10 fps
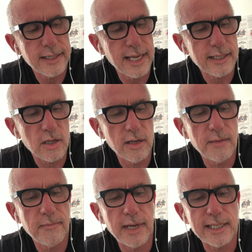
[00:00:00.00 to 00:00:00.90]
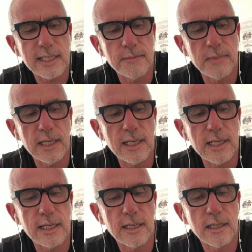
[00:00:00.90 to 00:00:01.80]
it kind of makes
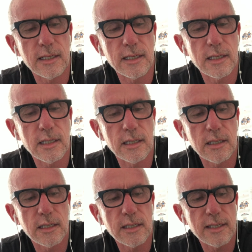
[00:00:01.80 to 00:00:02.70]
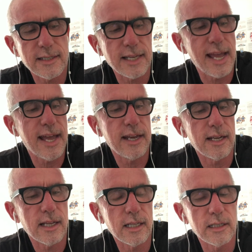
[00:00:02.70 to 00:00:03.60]
me sad
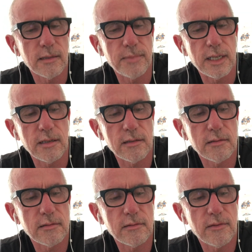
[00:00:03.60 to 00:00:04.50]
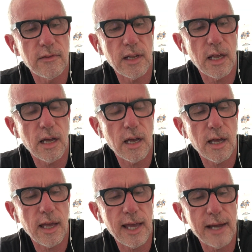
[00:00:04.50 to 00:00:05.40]
a little bit
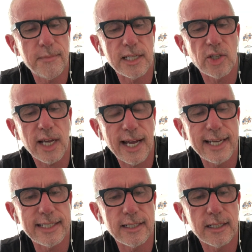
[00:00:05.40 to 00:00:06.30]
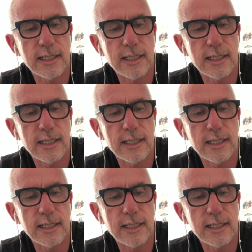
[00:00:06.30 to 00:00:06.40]
how much hate